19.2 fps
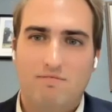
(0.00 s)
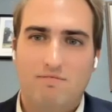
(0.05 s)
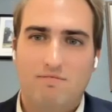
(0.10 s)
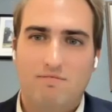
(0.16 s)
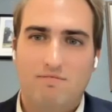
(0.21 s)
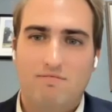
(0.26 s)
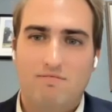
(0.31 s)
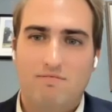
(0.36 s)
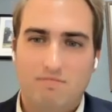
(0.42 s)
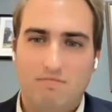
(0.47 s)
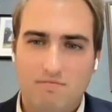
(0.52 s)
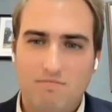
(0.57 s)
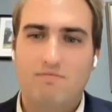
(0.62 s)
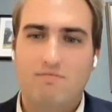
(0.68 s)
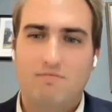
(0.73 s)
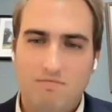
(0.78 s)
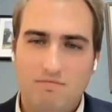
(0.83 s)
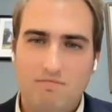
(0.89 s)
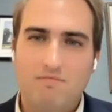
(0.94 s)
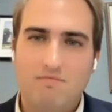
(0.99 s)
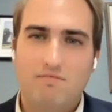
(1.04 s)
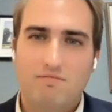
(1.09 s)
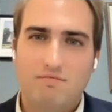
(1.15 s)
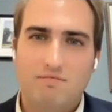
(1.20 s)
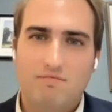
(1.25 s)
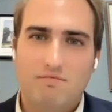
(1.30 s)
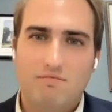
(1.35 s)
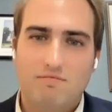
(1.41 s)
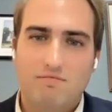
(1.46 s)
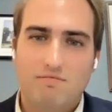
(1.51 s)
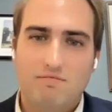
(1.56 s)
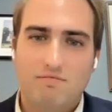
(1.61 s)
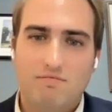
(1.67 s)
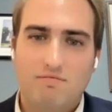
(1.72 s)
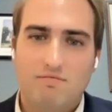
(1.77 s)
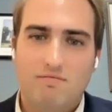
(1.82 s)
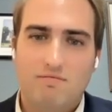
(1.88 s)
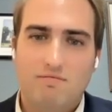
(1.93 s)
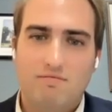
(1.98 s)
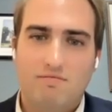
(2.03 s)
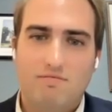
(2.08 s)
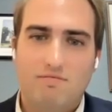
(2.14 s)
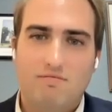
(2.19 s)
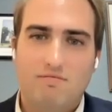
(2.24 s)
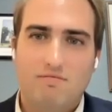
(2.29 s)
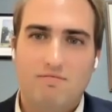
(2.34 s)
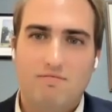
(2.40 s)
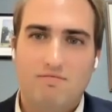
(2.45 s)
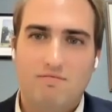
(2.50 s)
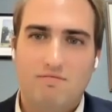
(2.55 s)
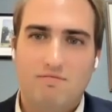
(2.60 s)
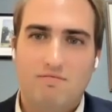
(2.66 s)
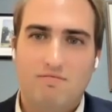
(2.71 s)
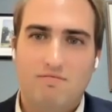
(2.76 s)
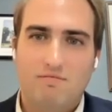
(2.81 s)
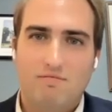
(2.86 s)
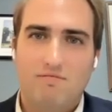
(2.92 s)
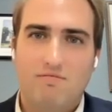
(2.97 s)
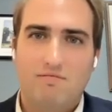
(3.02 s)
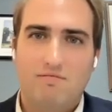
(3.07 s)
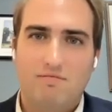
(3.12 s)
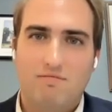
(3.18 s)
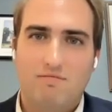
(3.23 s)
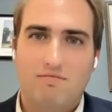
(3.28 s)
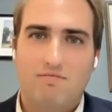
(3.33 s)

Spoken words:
[no speech]